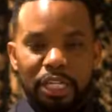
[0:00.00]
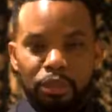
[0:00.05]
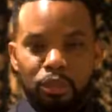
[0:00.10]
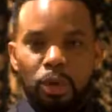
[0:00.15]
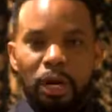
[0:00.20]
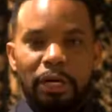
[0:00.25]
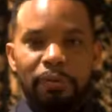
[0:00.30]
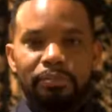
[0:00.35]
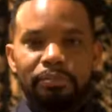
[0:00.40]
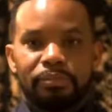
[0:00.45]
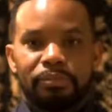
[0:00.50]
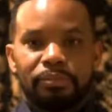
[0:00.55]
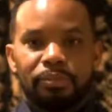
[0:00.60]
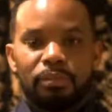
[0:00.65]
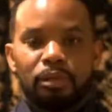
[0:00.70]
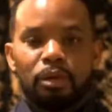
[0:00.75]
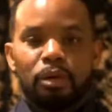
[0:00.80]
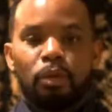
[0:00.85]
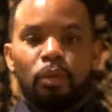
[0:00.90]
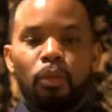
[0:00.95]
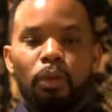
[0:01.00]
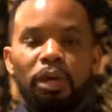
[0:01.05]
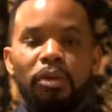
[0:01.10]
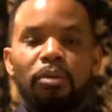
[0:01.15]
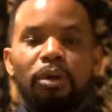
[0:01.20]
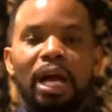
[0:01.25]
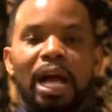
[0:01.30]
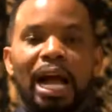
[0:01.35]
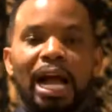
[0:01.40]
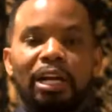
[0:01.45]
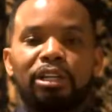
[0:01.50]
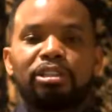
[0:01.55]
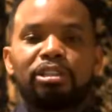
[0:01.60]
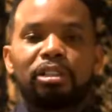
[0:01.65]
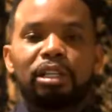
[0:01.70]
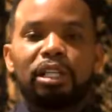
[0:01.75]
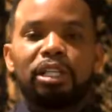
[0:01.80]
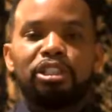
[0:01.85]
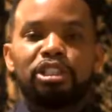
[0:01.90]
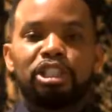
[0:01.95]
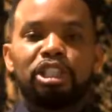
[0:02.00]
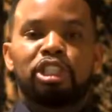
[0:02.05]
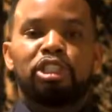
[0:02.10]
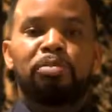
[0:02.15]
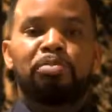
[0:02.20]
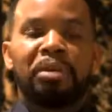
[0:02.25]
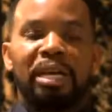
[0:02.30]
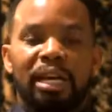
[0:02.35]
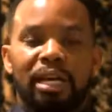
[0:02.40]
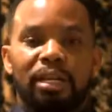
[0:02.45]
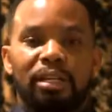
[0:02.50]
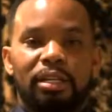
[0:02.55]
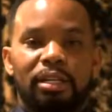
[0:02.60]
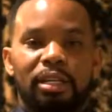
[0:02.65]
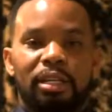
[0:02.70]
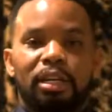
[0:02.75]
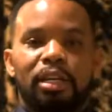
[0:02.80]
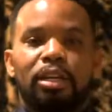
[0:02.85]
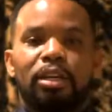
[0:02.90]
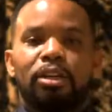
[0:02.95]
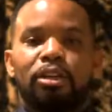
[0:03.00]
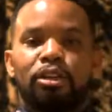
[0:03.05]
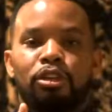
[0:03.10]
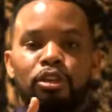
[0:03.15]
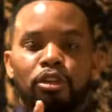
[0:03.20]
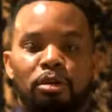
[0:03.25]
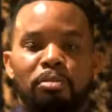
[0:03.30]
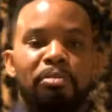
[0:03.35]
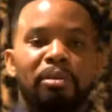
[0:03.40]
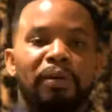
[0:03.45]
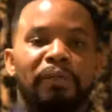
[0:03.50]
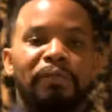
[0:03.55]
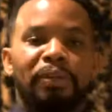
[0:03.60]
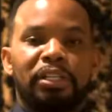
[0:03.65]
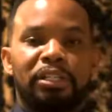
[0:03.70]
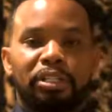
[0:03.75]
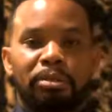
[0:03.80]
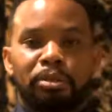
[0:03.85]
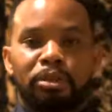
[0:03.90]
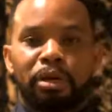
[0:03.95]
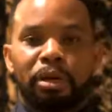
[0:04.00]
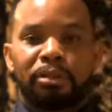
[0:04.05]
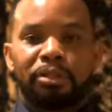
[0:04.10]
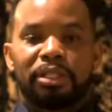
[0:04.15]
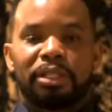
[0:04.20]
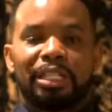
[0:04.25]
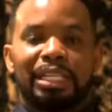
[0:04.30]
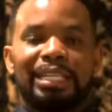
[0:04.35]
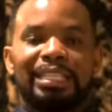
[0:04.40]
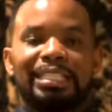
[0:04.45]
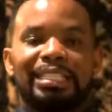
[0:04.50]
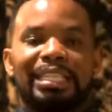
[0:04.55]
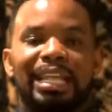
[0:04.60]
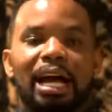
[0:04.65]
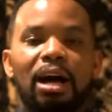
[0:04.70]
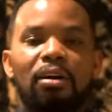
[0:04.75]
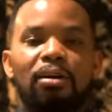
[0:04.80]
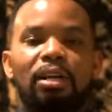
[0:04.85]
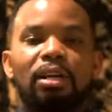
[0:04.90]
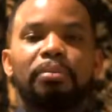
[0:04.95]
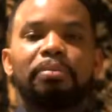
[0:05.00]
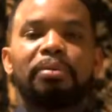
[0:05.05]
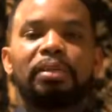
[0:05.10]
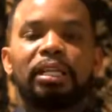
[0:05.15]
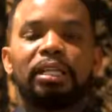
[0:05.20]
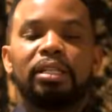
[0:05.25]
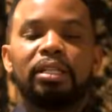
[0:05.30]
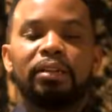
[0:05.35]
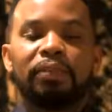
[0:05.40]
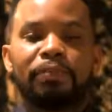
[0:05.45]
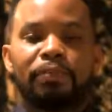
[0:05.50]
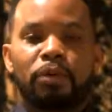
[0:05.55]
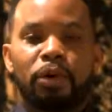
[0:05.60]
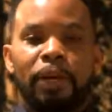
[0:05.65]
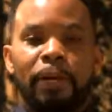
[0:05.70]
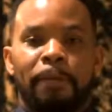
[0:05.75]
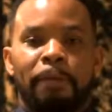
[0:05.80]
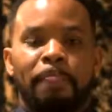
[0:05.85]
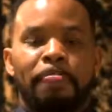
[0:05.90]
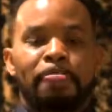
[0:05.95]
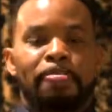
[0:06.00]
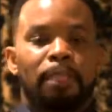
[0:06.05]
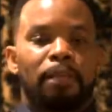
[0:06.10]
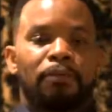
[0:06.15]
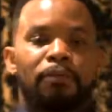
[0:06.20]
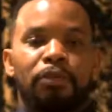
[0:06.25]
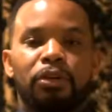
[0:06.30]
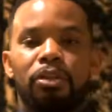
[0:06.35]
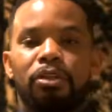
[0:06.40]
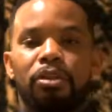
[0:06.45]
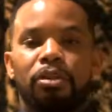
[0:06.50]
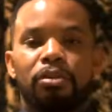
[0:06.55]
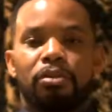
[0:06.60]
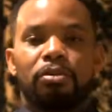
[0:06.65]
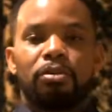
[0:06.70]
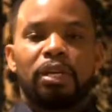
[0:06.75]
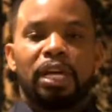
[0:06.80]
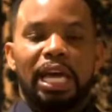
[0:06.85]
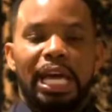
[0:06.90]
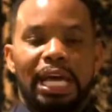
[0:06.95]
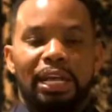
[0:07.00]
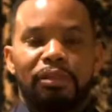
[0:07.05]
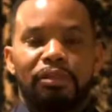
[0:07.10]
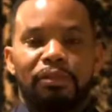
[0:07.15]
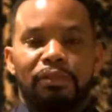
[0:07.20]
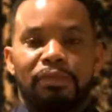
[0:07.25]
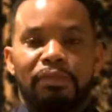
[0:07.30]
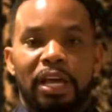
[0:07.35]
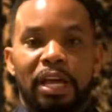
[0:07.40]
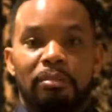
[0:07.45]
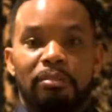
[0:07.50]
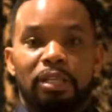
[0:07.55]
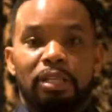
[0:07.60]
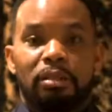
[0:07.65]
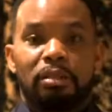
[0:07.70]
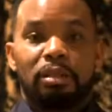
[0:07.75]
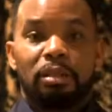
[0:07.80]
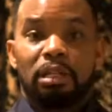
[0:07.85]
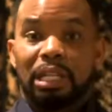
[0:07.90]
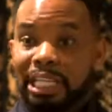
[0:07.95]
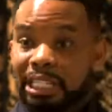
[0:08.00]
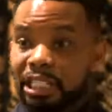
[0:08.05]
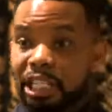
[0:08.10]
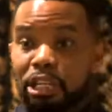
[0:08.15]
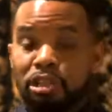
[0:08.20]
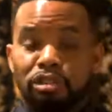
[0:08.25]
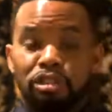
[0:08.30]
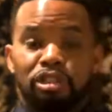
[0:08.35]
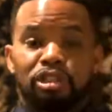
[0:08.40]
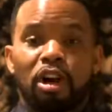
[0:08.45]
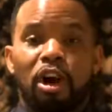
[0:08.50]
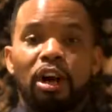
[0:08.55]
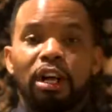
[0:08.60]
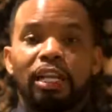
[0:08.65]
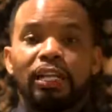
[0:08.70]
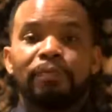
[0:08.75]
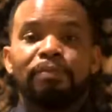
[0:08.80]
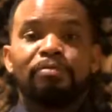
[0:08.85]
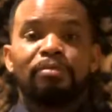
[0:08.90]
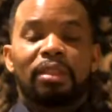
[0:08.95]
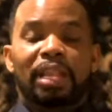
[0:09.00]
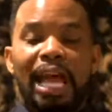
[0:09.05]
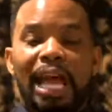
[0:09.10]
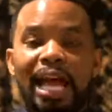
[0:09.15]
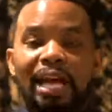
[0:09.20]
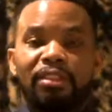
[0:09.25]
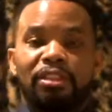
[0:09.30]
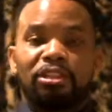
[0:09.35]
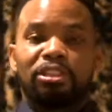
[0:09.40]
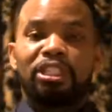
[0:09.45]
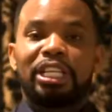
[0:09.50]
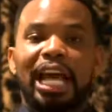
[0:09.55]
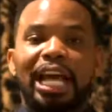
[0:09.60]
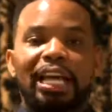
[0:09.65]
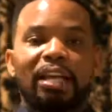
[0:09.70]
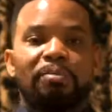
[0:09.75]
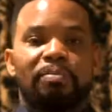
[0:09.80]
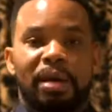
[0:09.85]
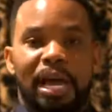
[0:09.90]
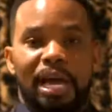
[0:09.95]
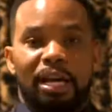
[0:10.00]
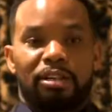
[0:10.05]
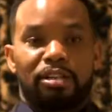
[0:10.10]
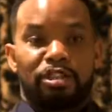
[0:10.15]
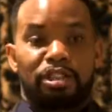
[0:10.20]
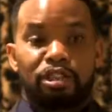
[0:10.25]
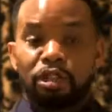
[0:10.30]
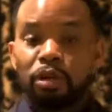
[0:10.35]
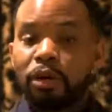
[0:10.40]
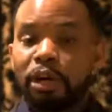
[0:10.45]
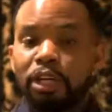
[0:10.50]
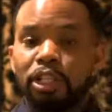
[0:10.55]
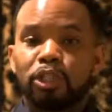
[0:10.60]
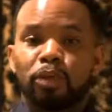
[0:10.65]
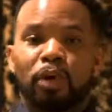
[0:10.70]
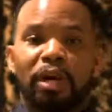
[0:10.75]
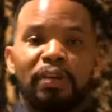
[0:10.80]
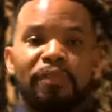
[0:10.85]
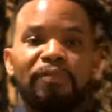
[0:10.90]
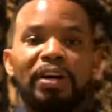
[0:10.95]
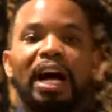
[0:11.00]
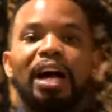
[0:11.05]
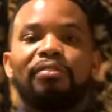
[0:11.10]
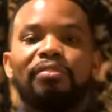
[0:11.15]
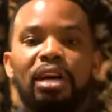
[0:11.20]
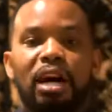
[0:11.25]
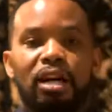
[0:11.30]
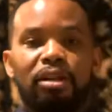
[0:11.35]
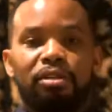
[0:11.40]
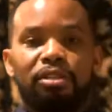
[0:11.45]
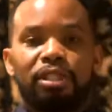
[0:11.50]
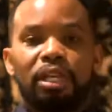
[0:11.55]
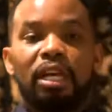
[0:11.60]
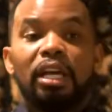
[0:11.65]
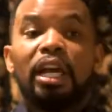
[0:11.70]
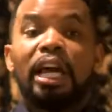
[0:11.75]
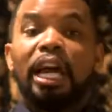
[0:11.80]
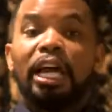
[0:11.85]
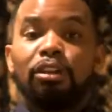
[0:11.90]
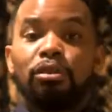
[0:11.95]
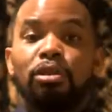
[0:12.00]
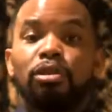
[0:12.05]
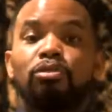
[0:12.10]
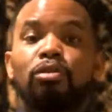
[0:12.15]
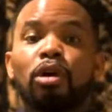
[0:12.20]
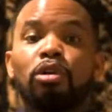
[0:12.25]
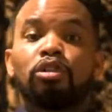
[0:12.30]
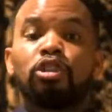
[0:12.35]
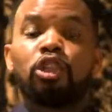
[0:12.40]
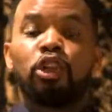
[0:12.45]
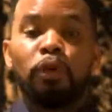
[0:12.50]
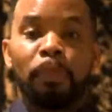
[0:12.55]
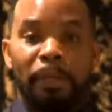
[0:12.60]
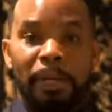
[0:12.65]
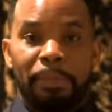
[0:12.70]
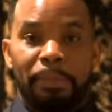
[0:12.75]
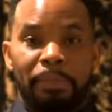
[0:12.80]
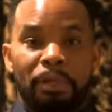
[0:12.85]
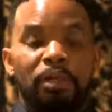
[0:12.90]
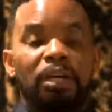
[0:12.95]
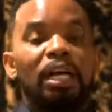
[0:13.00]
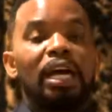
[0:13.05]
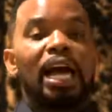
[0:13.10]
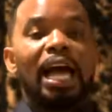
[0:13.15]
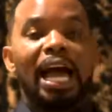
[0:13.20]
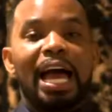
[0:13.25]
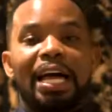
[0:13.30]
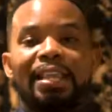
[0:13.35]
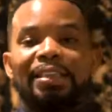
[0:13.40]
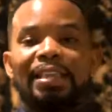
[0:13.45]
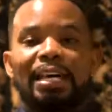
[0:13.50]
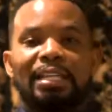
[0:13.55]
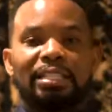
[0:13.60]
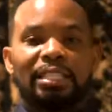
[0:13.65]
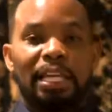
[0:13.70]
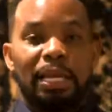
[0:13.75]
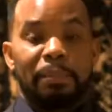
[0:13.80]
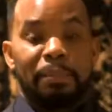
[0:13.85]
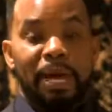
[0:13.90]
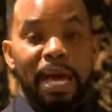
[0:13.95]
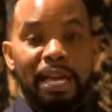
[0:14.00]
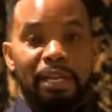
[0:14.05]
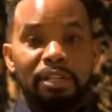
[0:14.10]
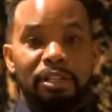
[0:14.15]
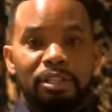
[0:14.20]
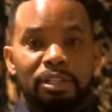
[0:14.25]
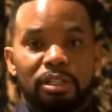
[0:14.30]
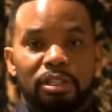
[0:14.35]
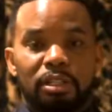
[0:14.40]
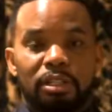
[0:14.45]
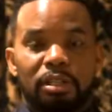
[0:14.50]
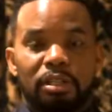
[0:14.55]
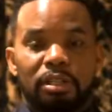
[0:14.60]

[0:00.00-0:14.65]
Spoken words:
Guess what? We will actually suspend your monthly subscription. It's now completely free for you and your family. Let's say you started at the second package, $225, and you enrolled 2 people at that same package.